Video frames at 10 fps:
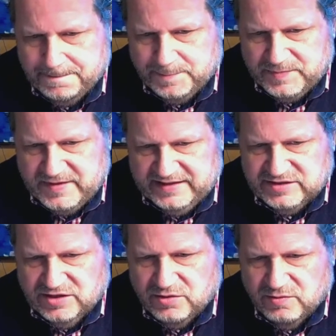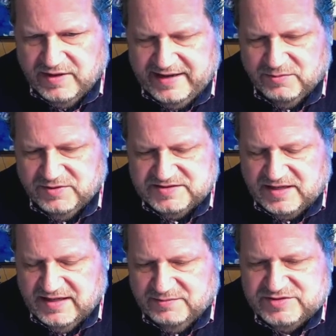And it was
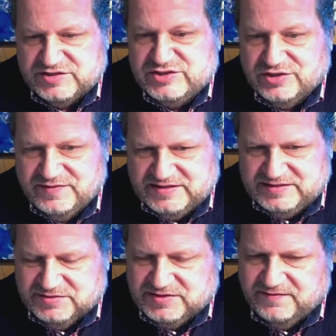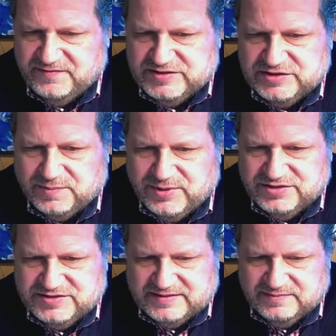a service. It was a physical
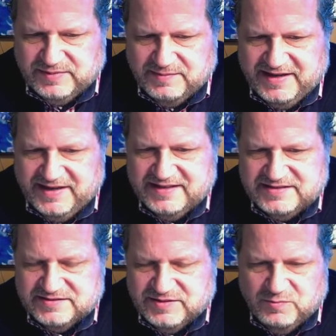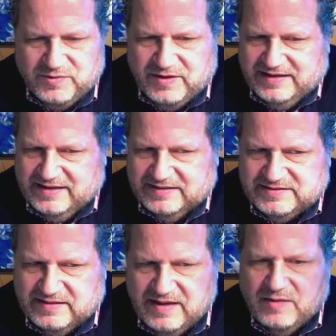person. But my thing is it's
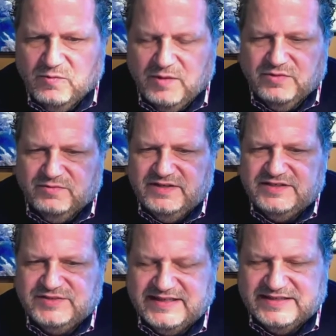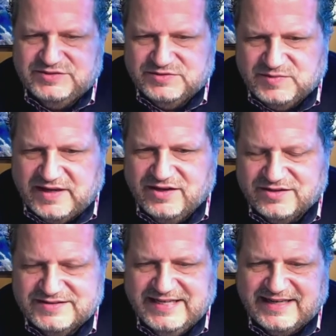what we're really trying to get to is what I call
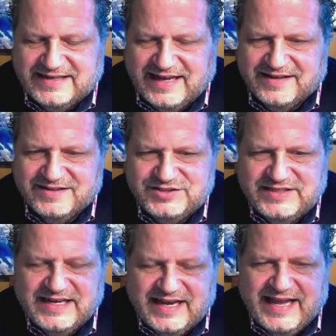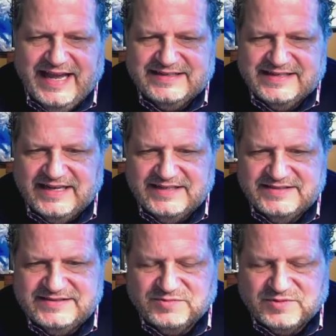technology
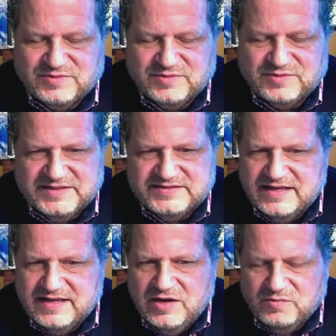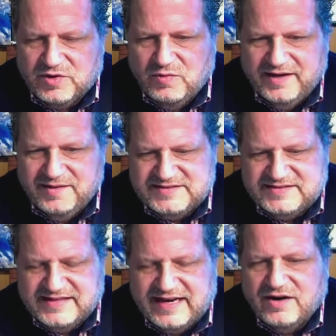agnostic requirements
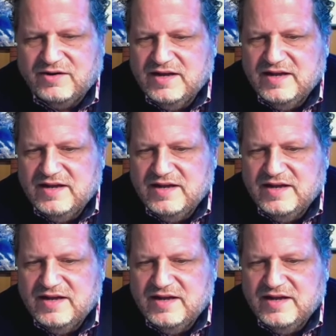that are